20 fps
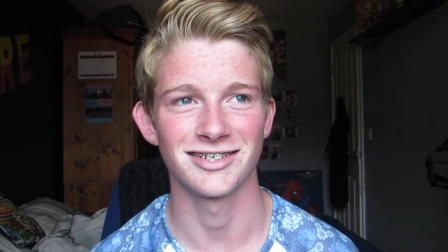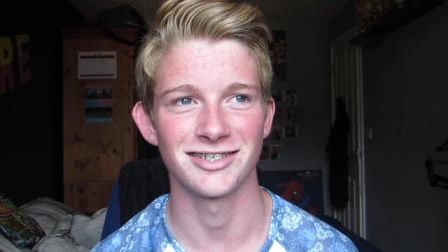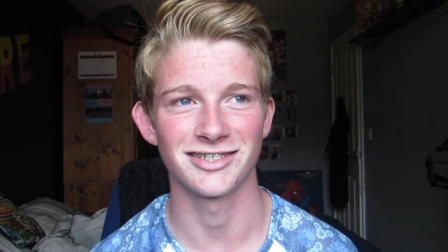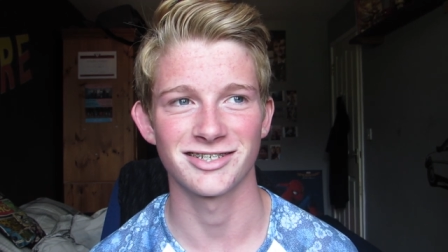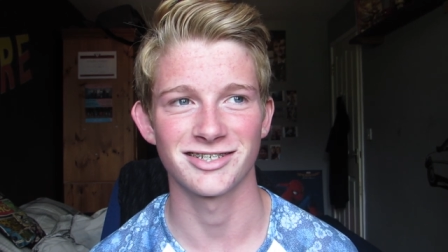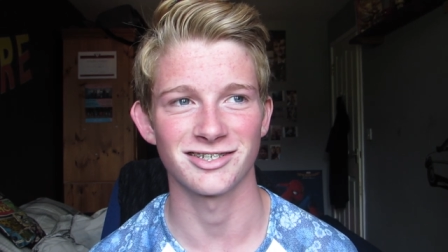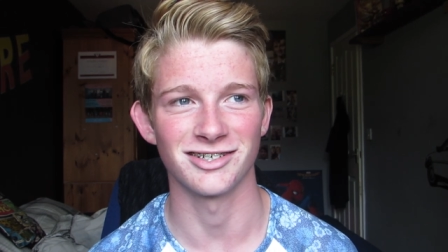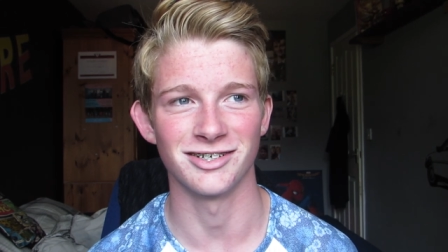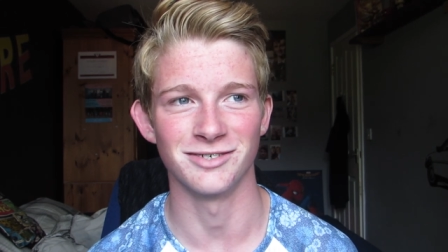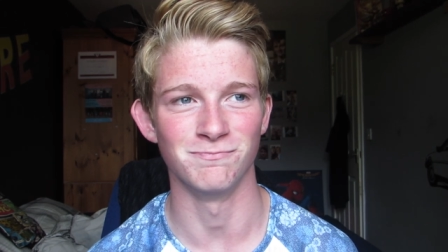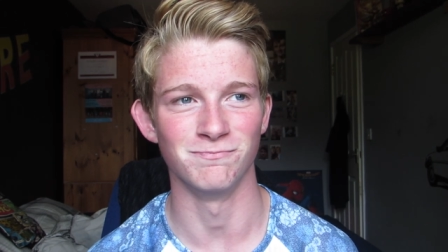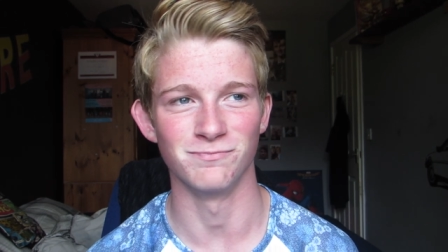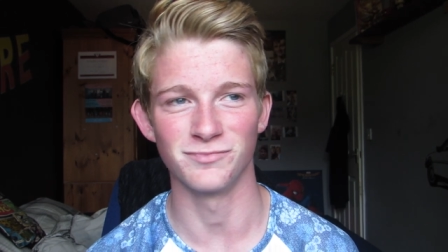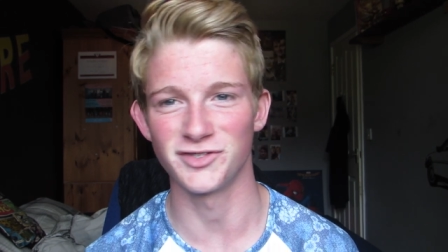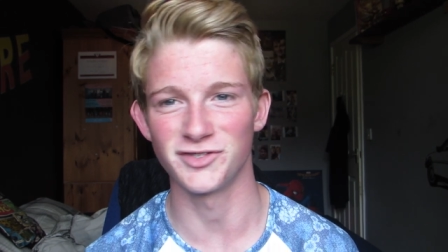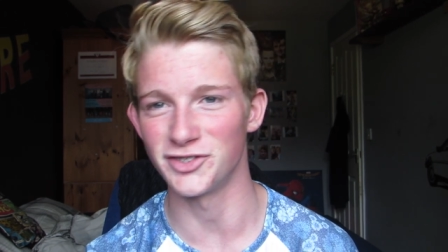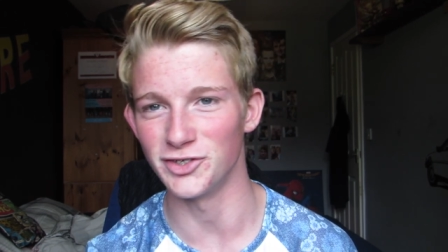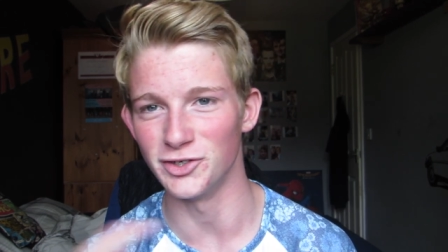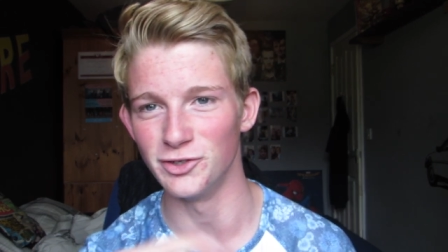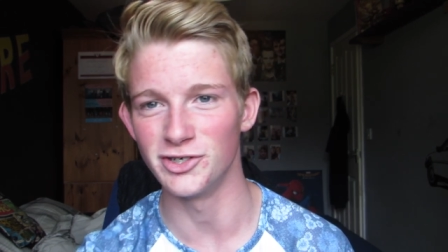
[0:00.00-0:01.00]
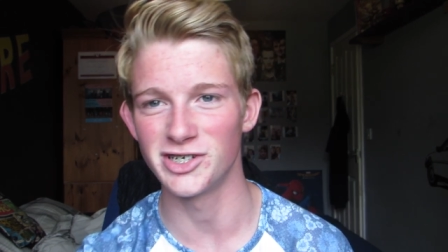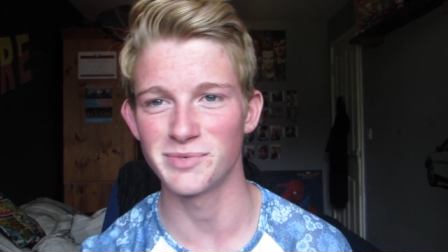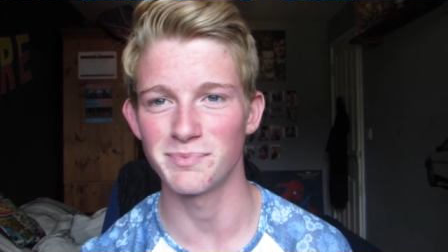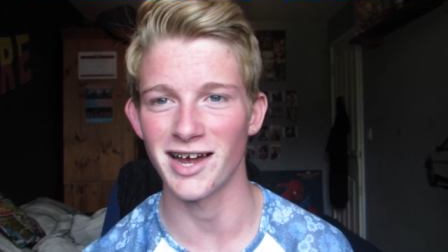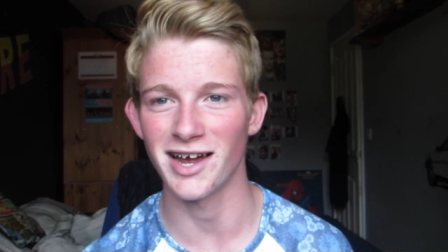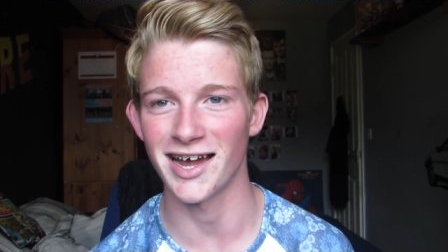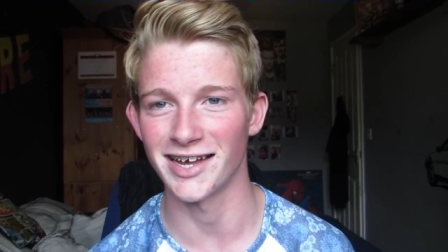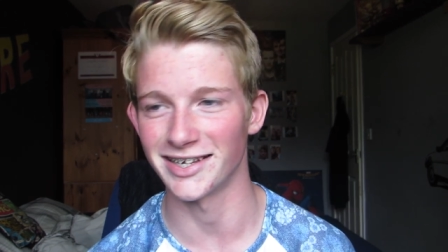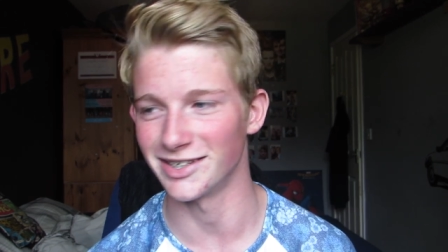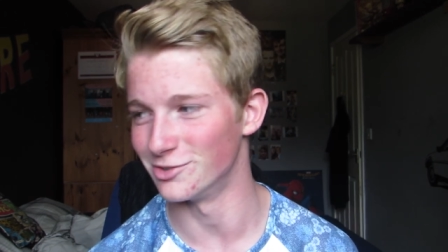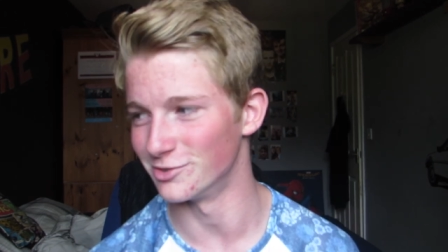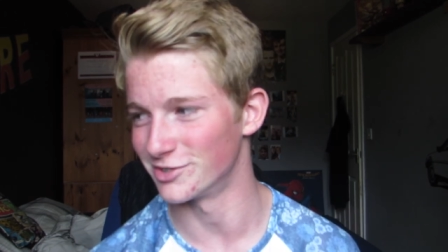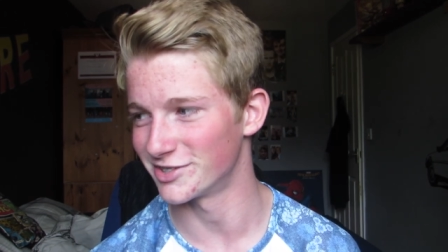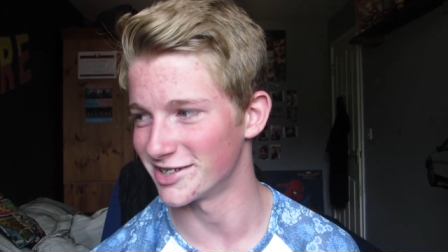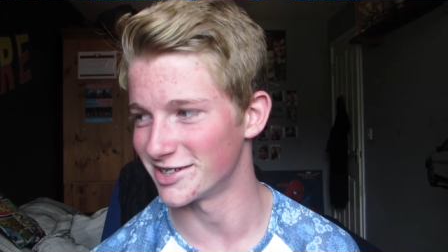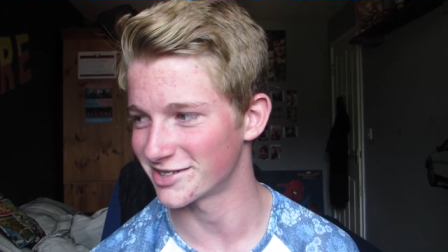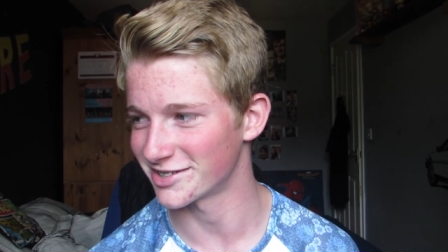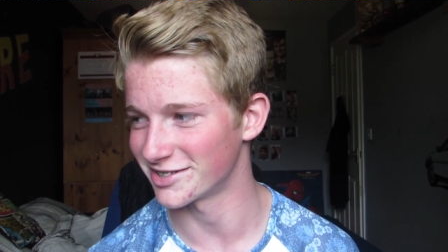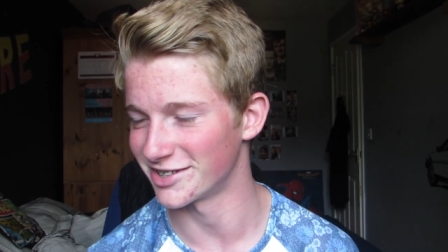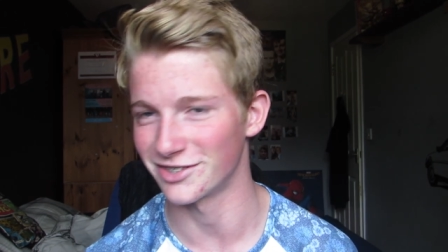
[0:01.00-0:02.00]
some douchebag who
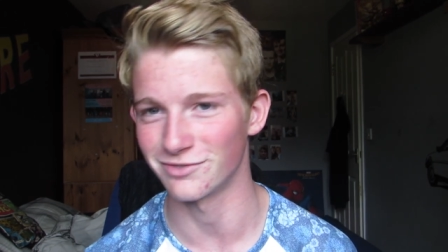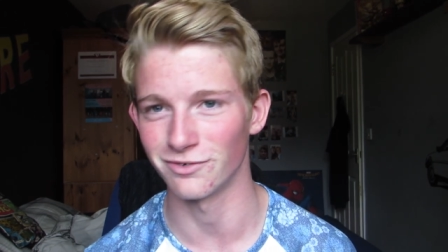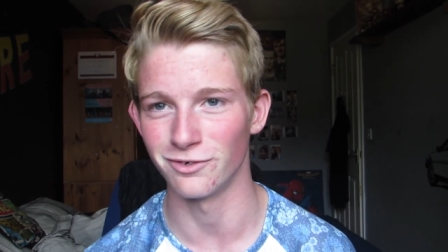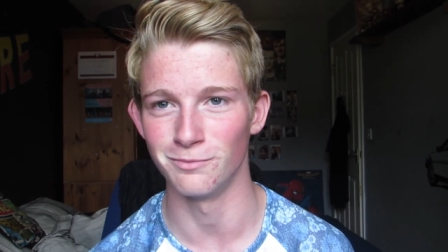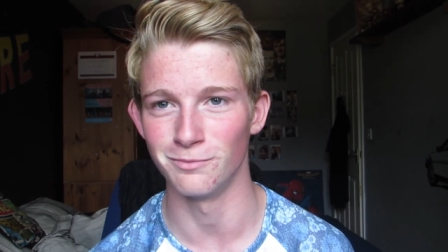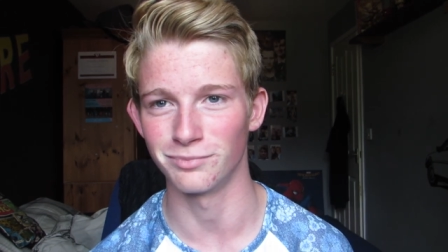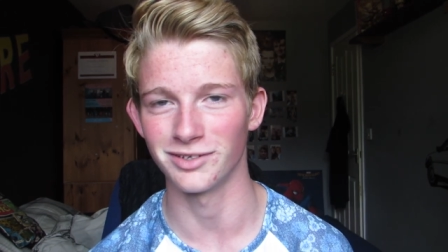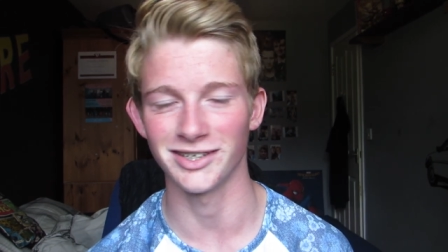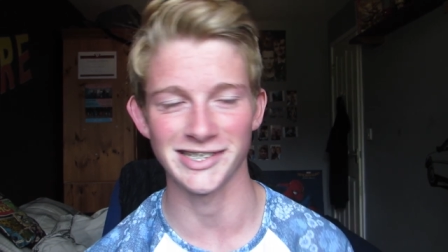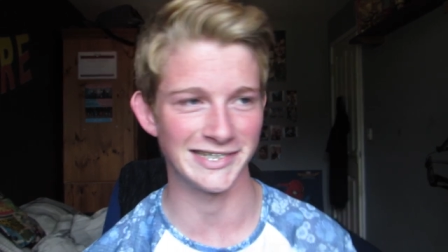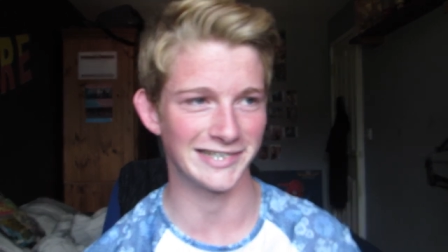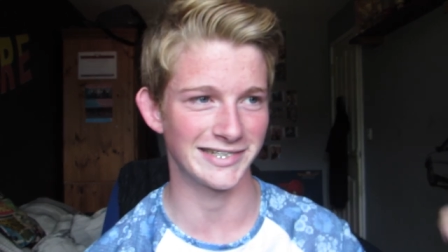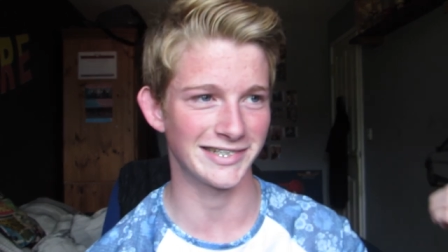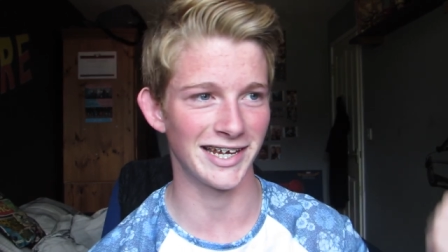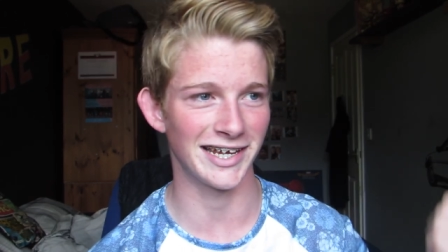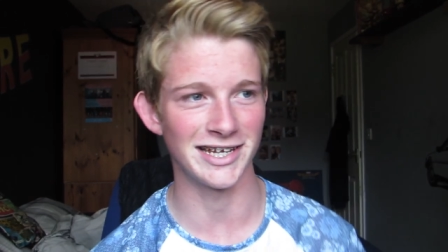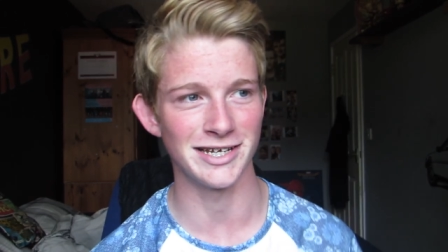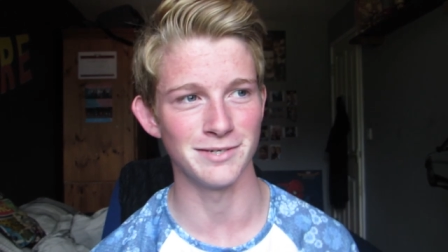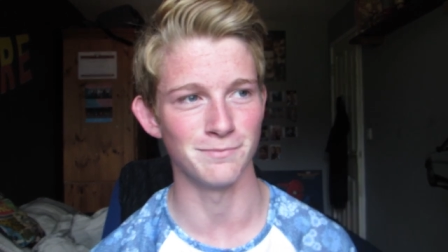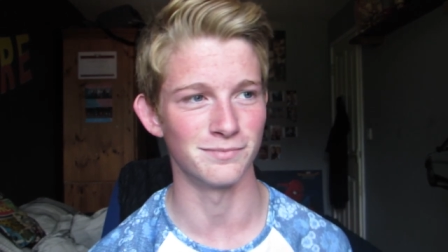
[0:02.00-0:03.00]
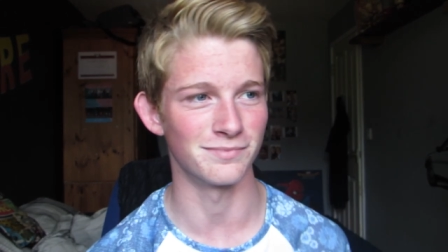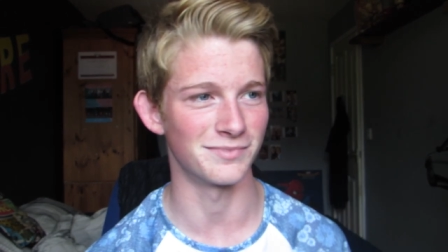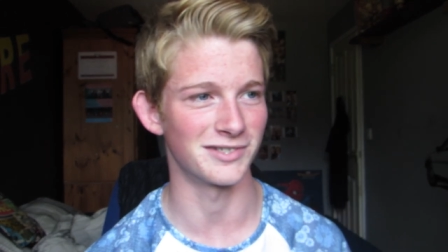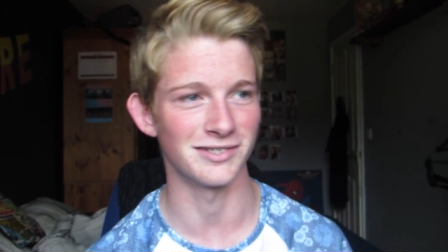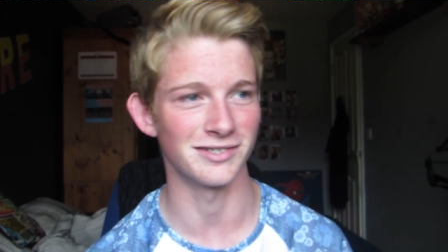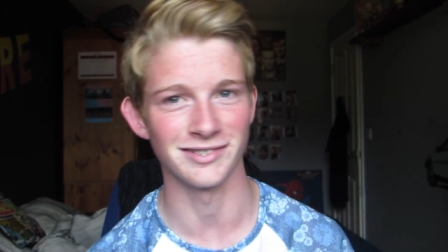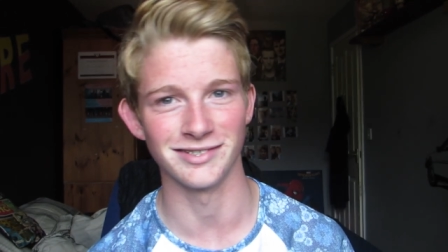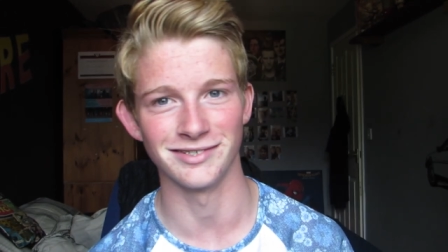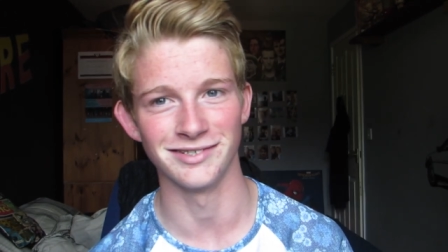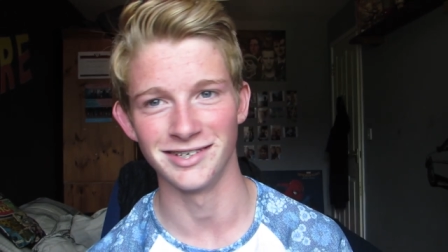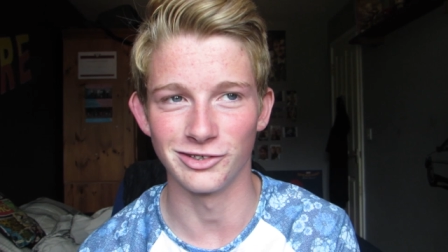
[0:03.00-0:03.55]
sits in his room, plays games, and